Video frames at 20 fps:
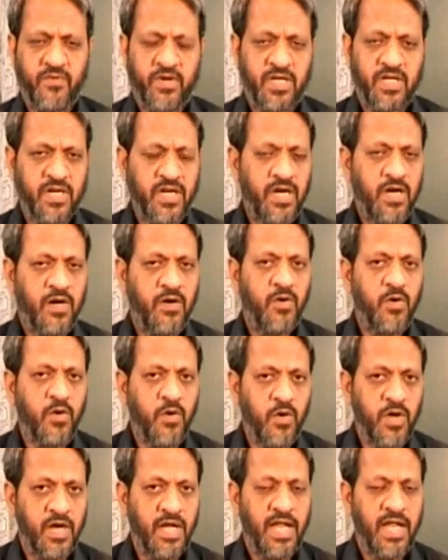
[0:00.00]
for a
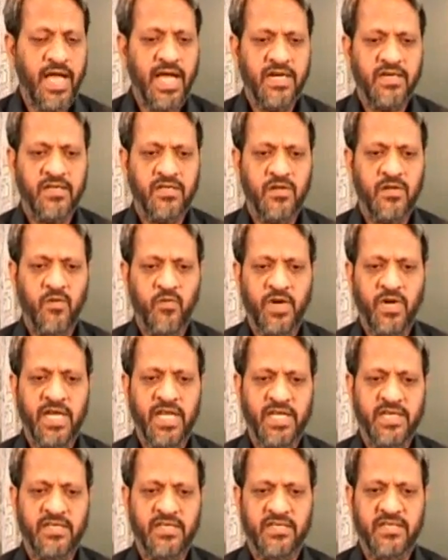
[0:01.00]
hole at one
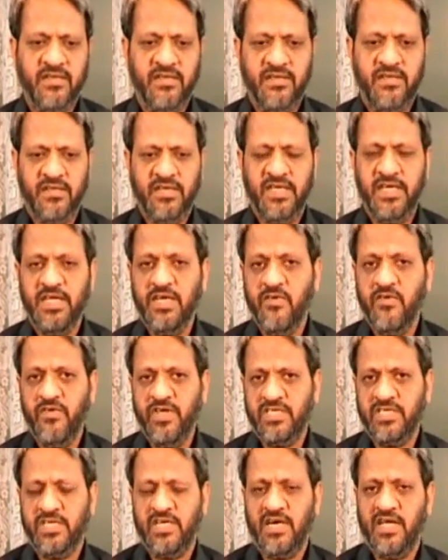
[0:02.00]
end in
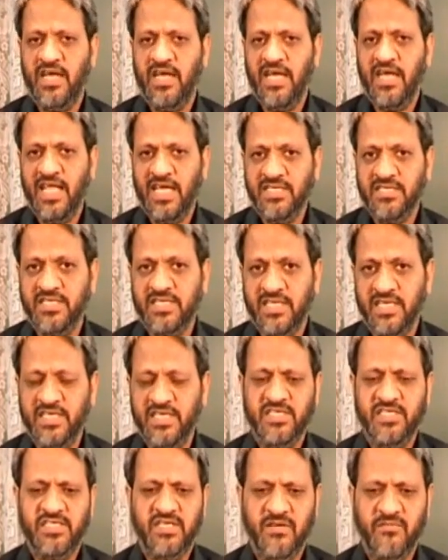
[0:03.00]
which a lens
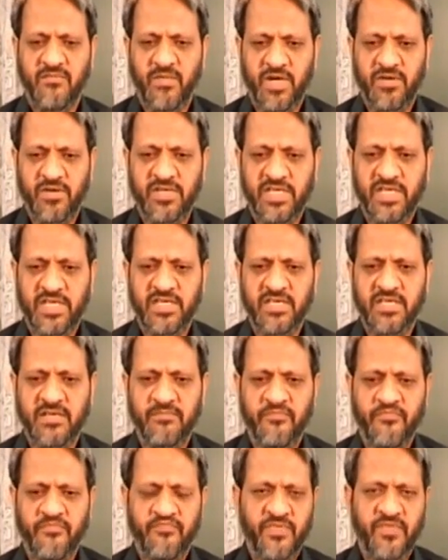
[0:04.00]
is mounted.
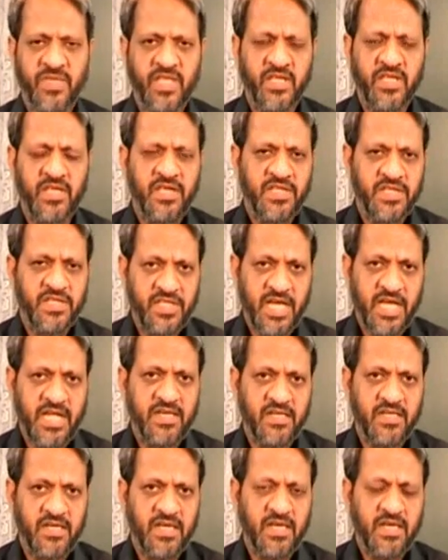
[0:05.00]

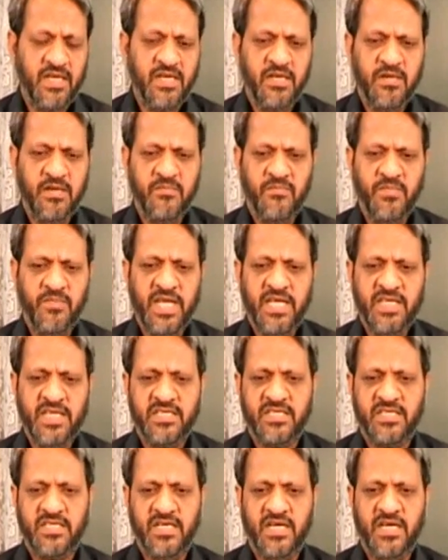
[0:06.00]
Then
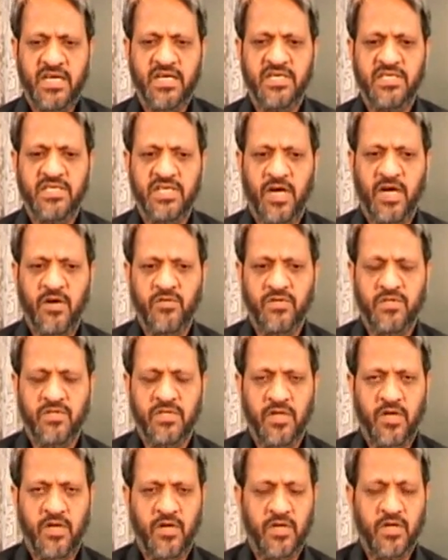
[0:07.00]
place a ground
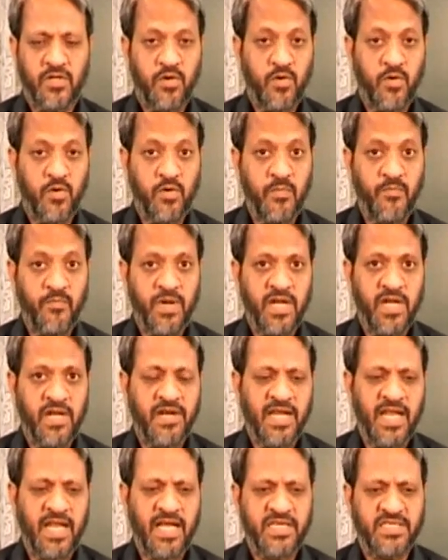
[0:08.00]
or opal
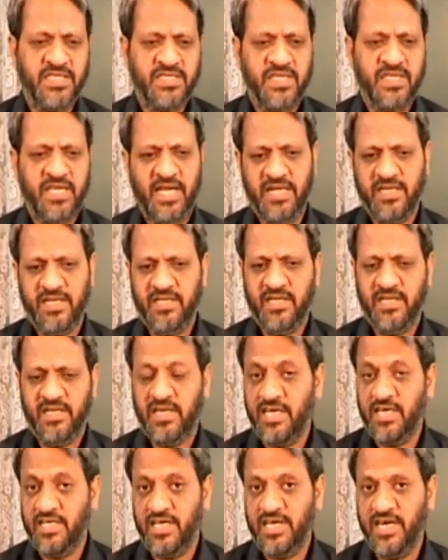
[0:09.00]
glass at the
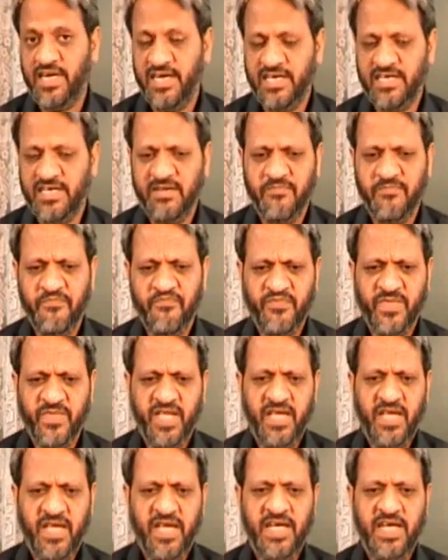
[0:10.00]
other end
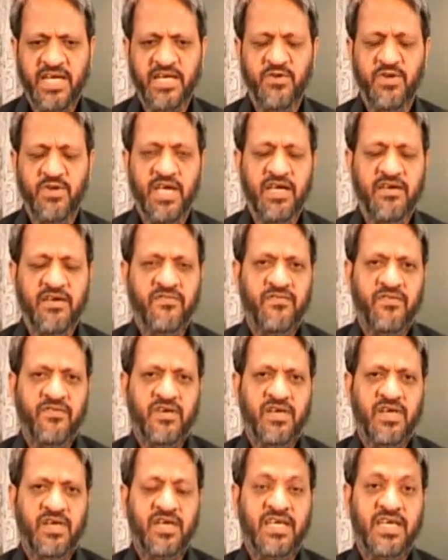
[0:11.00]
and you have
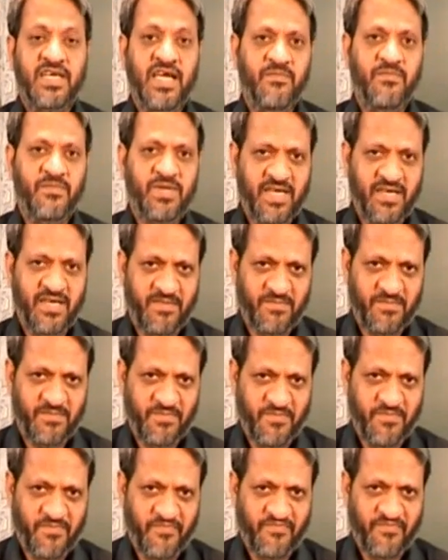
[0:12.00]
a camera.
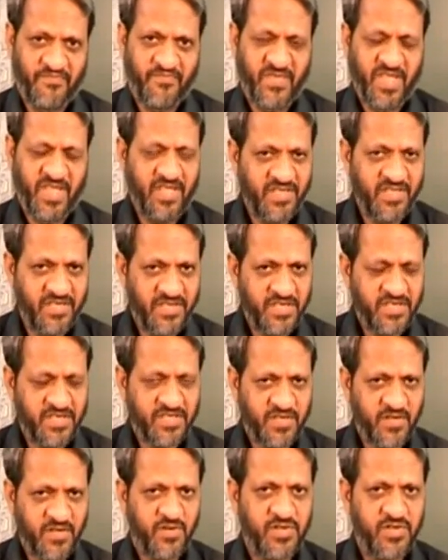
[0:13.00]

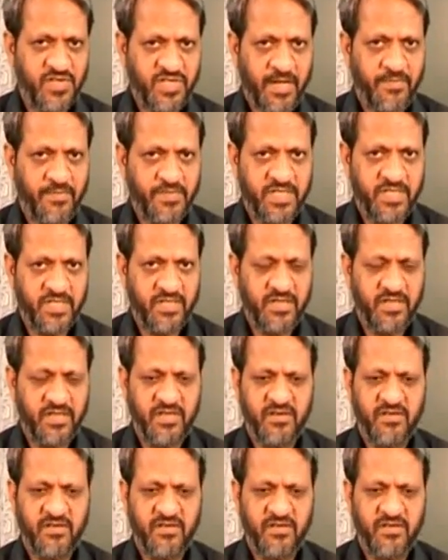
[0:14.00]
This contraption